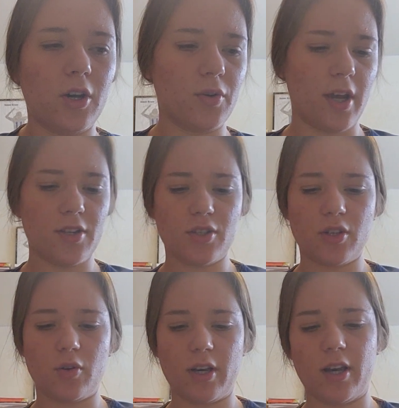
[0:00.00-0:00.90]
Okay,
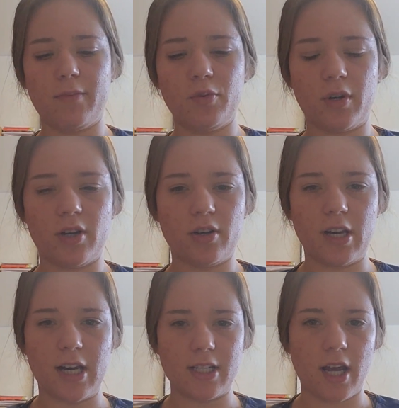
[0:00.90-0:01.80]
so I am aware
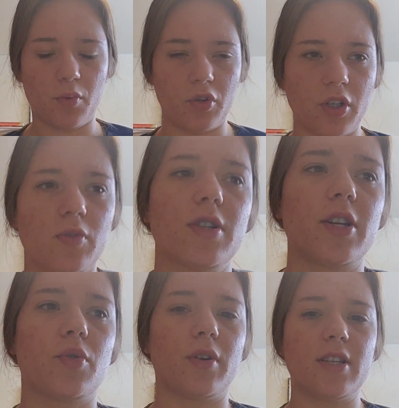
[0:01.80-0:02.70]
that I would use a
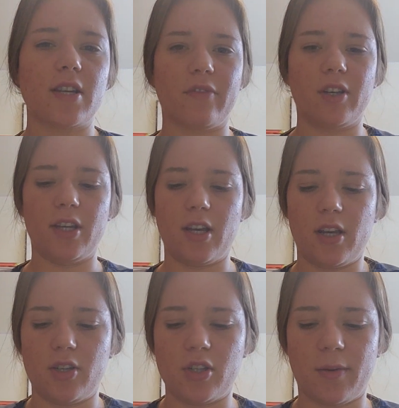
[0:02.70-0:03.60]
27
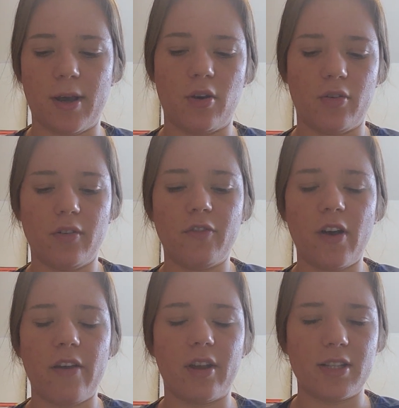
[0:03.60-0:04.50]
gauge, about
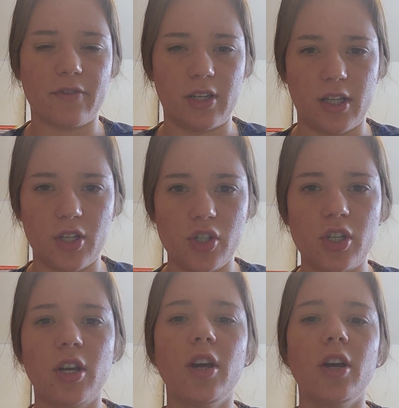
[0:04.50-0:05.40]
5/8 of an
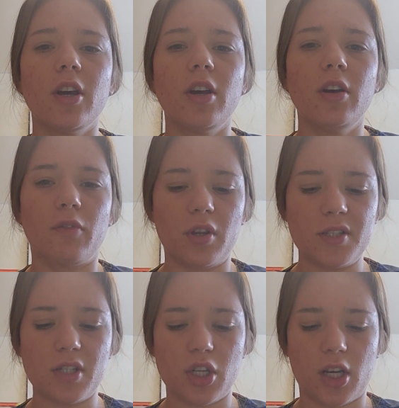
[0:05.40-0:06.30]
inch, for
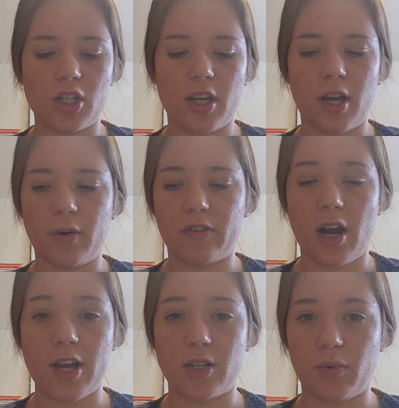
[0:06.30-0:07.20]
this injection. However,
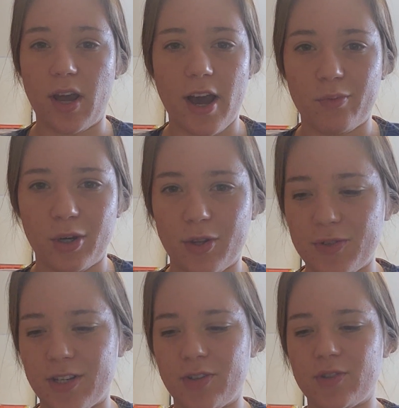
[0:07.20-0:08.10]
I don't have one of
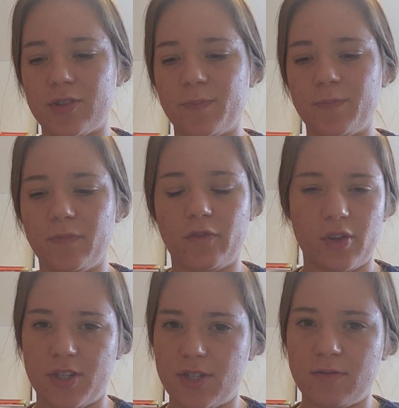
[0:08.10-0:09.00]
those needles for
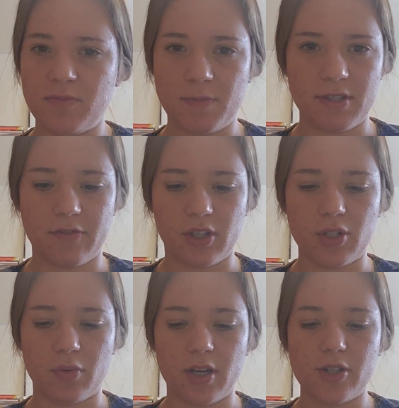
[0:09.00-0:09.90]
this specific
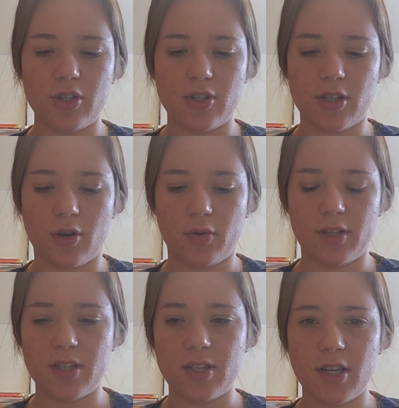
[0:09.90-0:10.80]
syringe. So
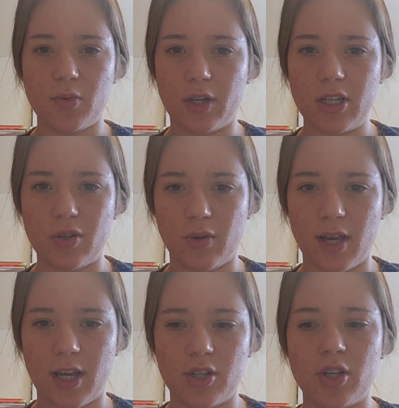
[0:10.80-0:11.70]
this is a 22
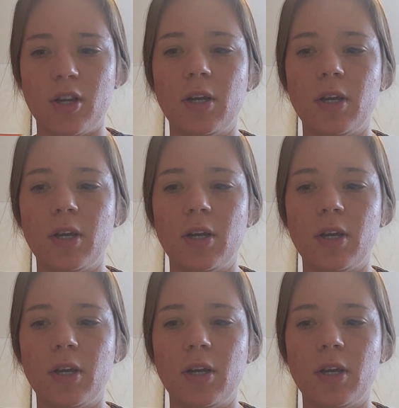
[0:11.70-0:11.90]
gauge.